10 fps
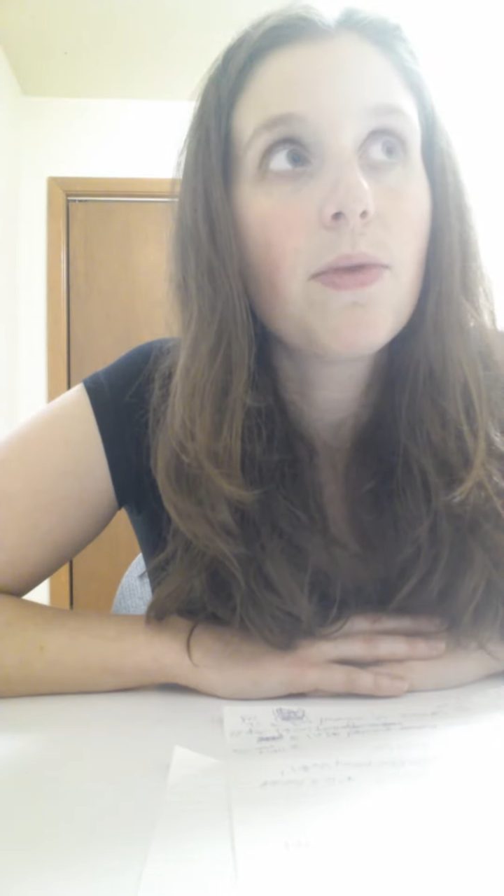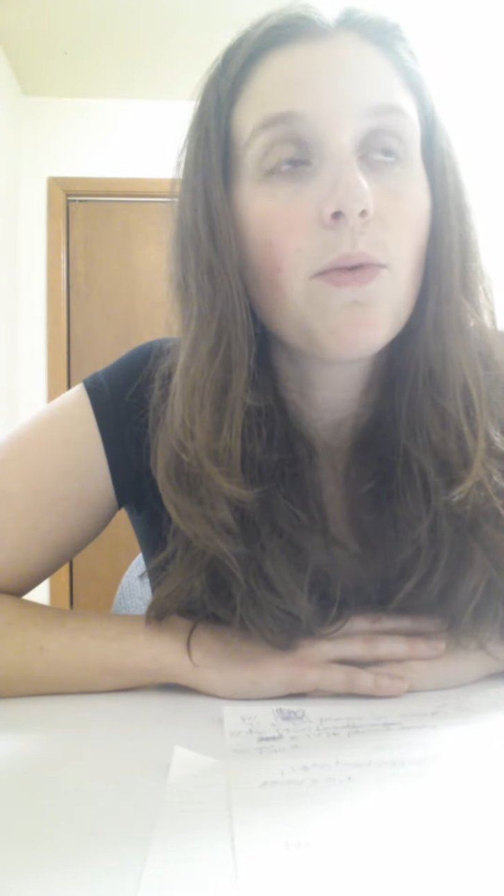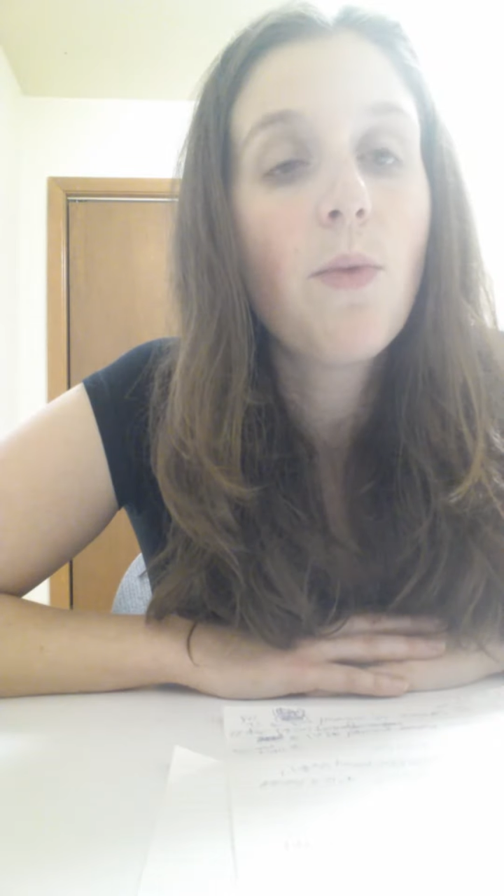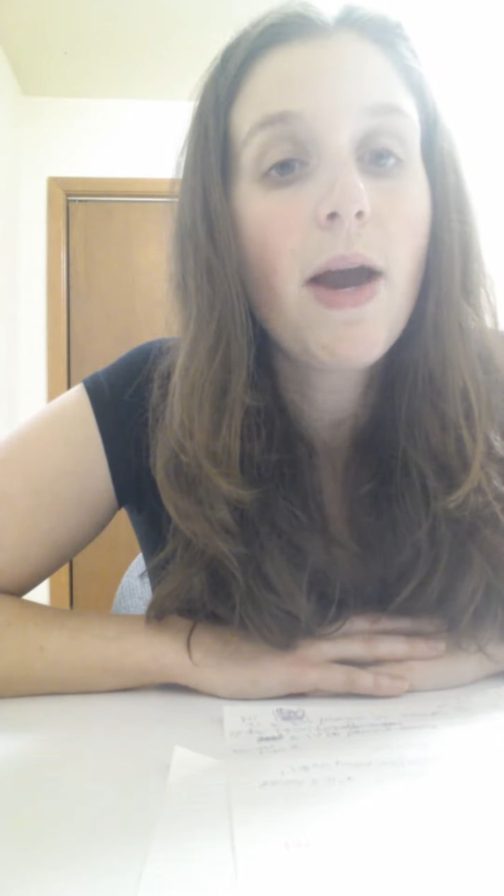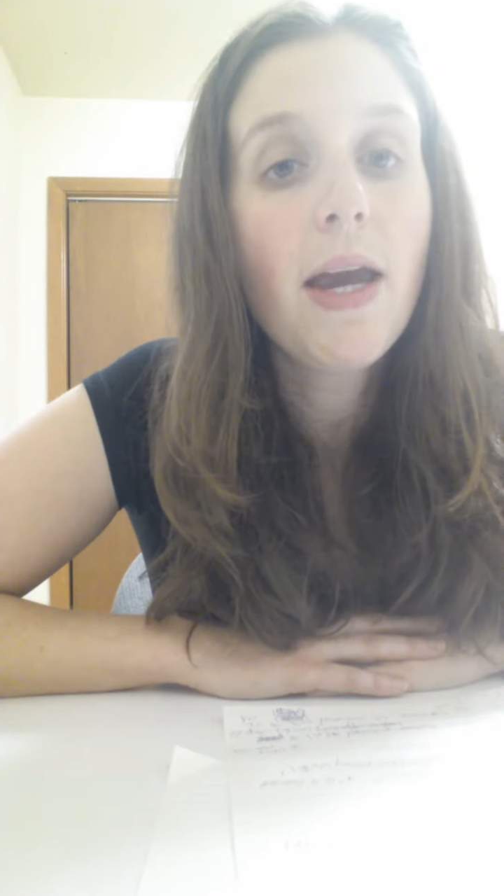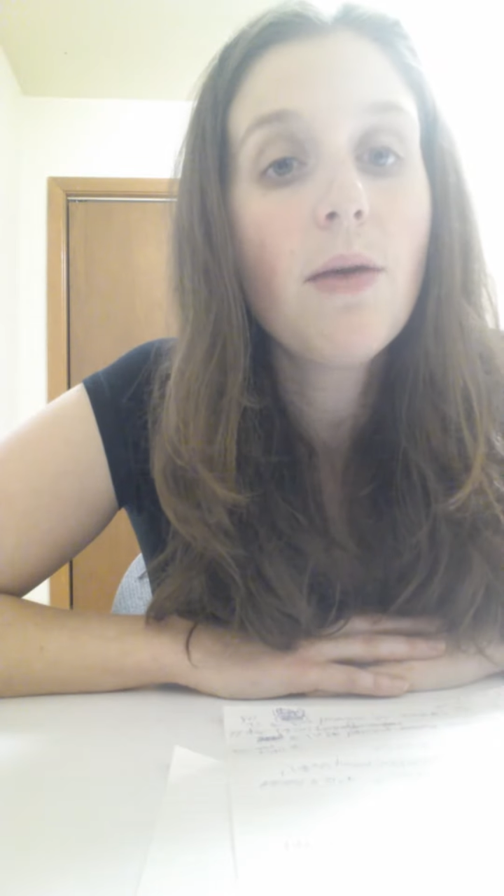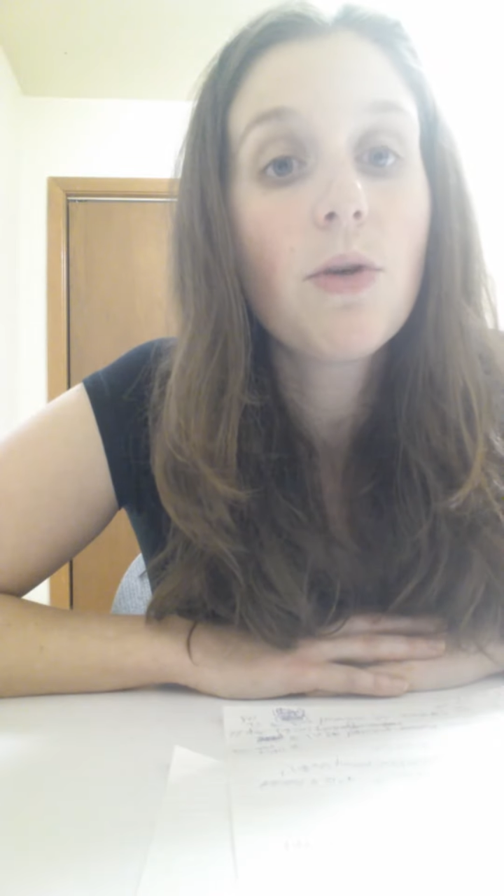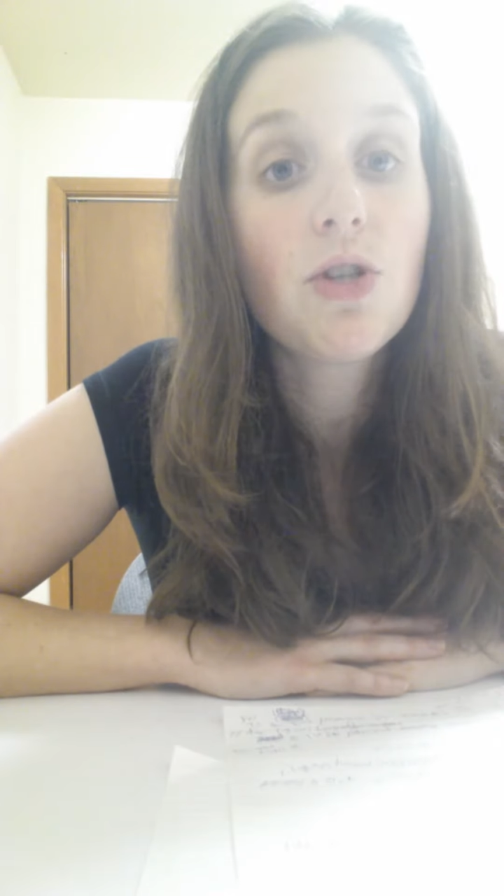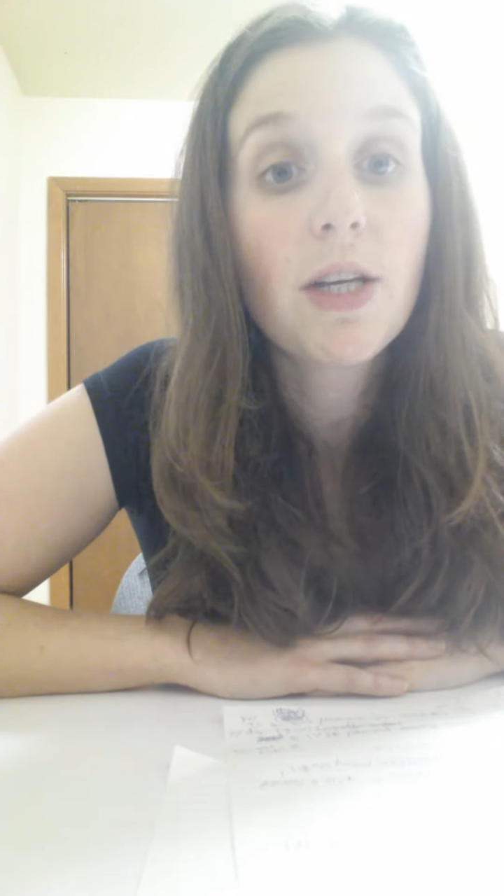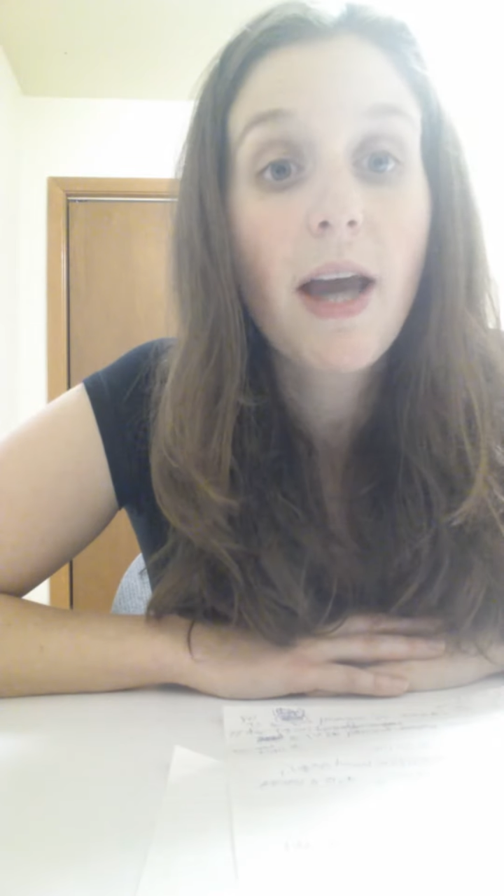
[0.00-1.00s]
the way in
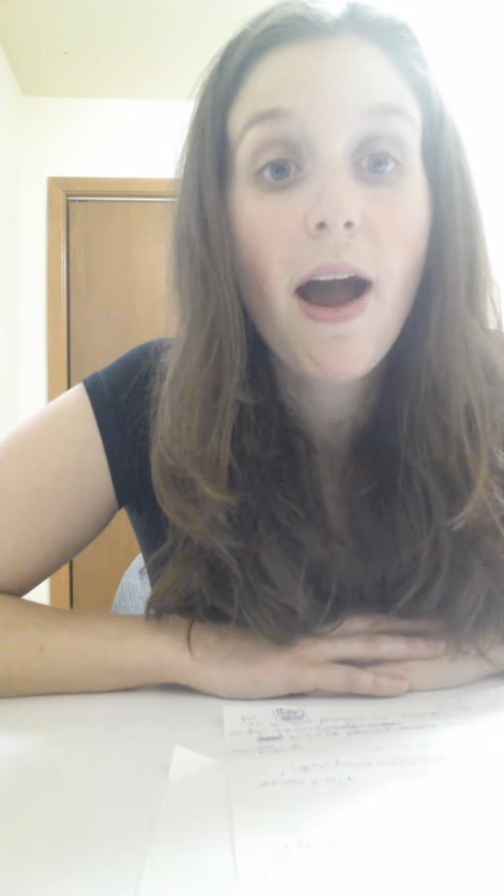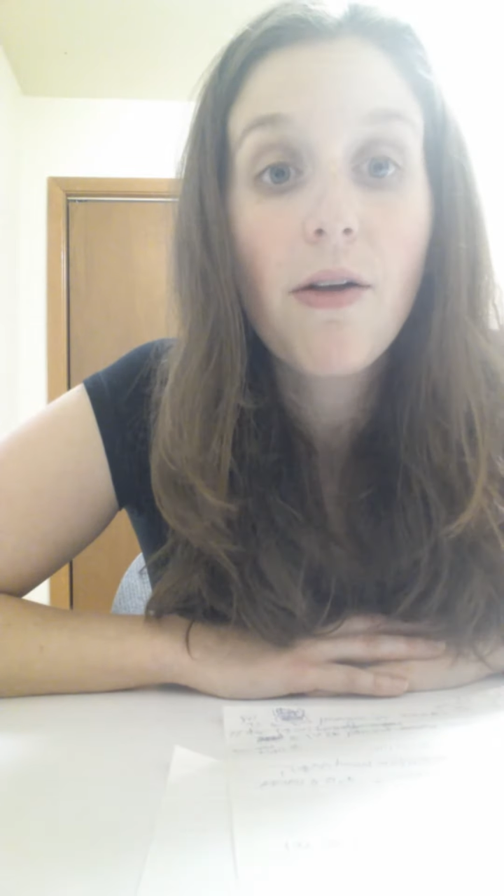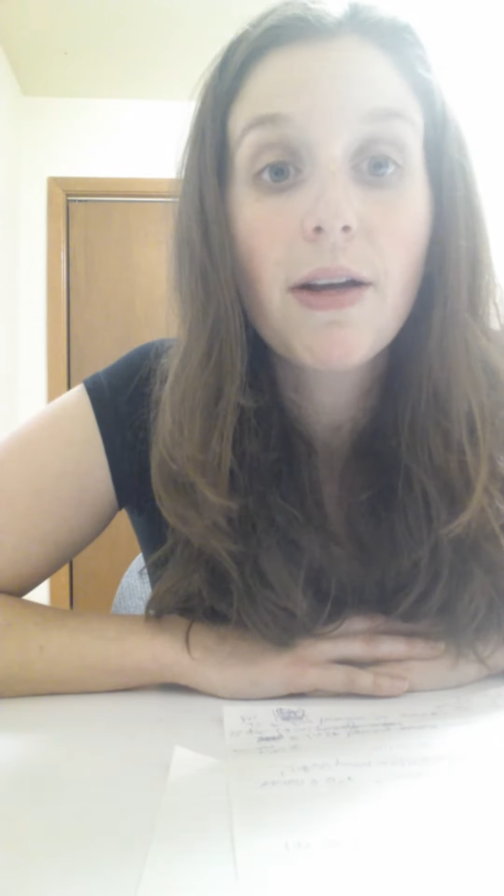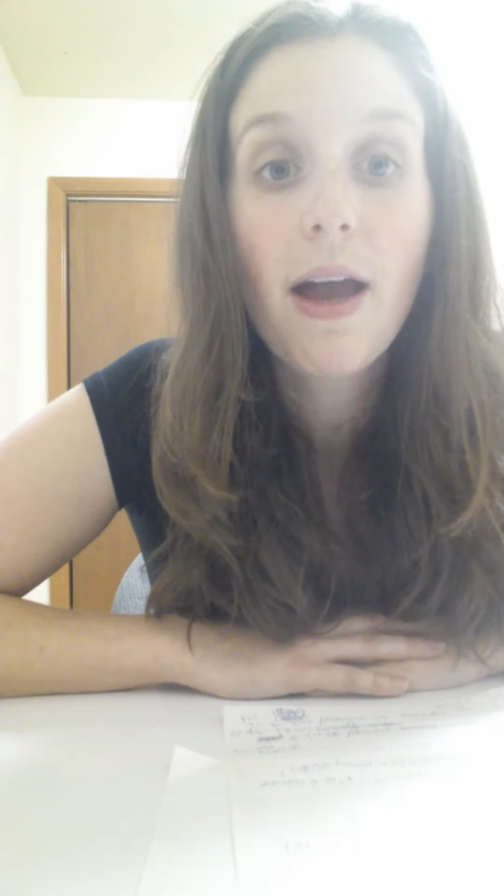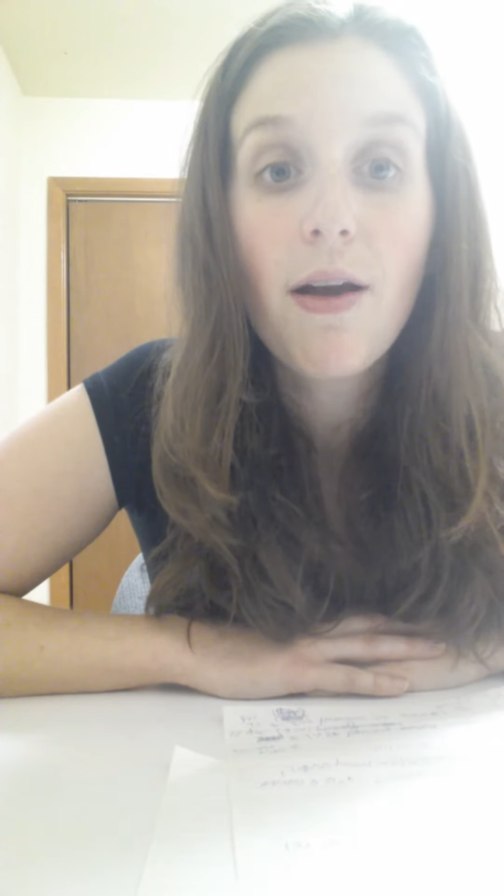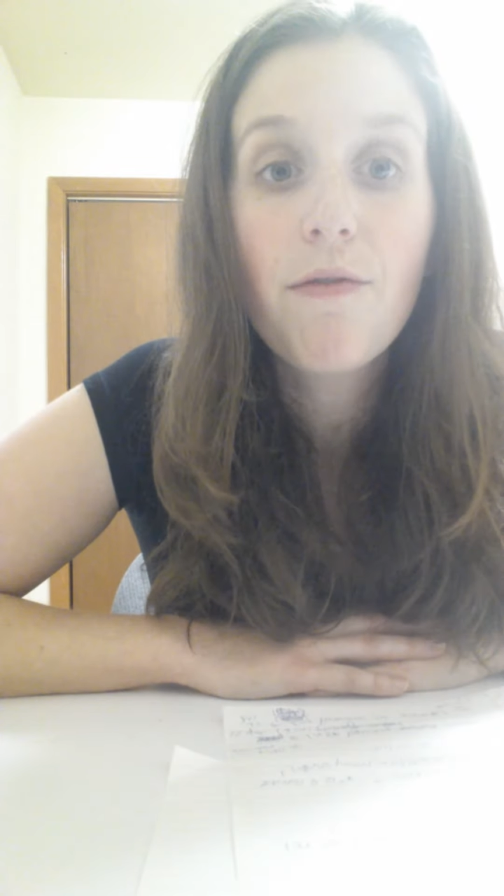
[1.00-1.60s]
which the calorie count